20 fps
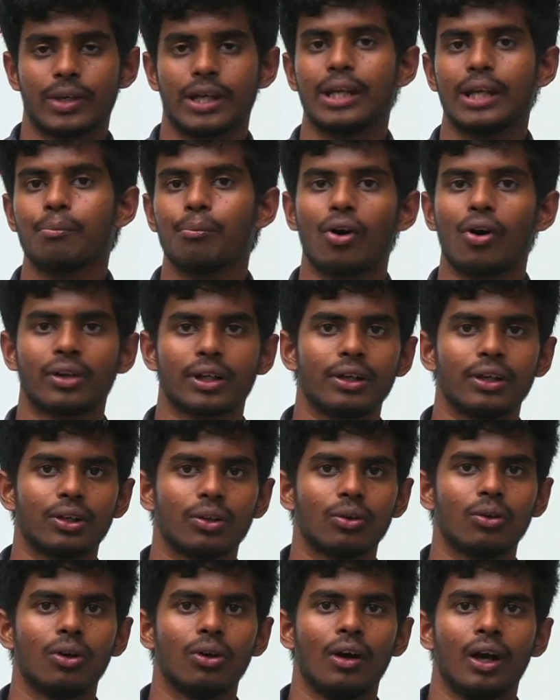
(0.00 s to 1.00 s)
very important
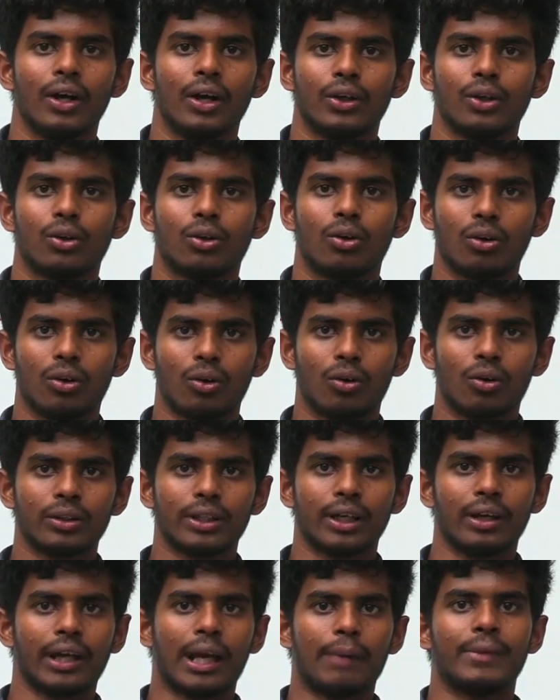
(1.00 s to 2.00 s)
to, you know
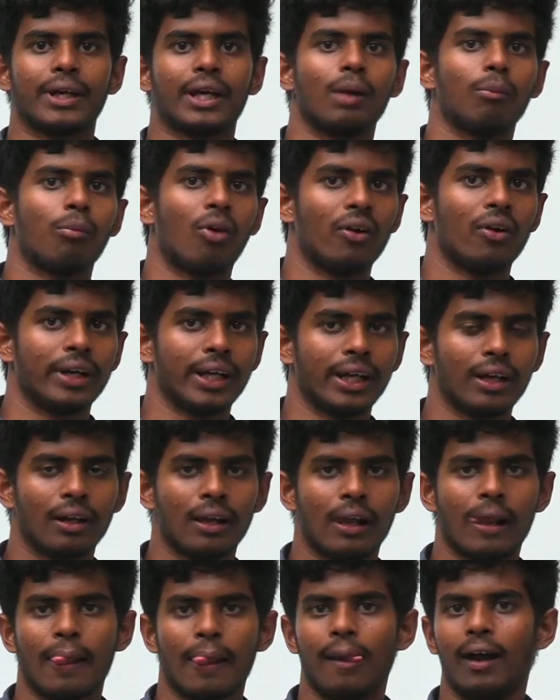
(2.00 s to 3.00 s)
the chemical
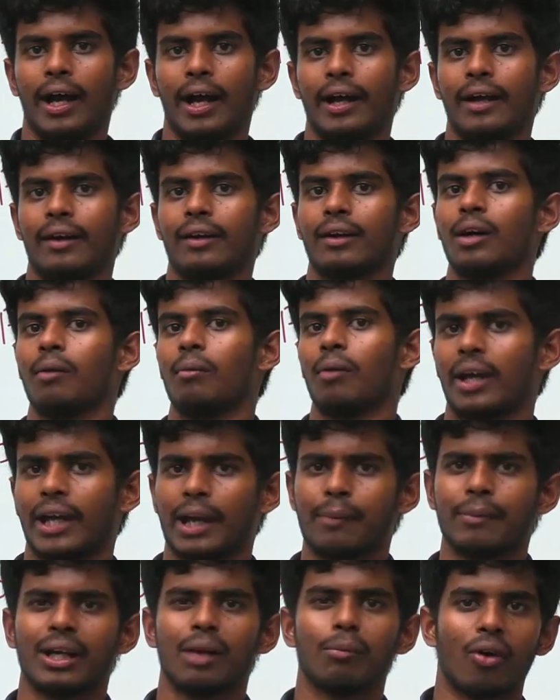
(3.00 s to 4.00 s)
bonding and
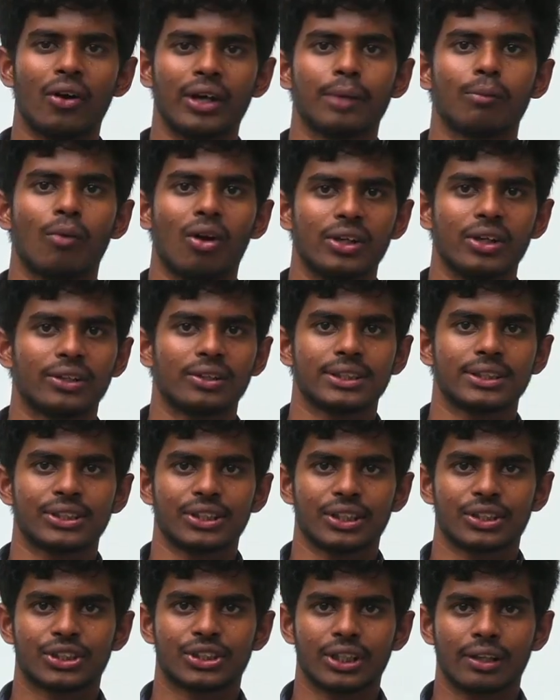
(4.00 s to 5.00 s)
chemical bonding molecular
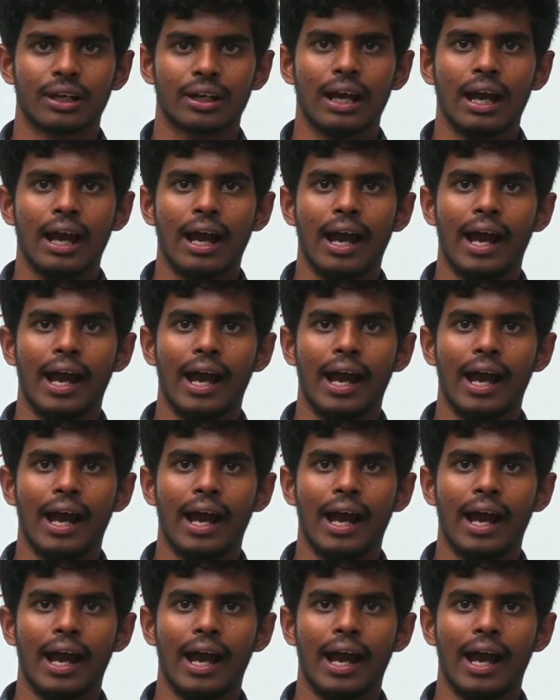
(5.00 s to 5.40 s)
structure,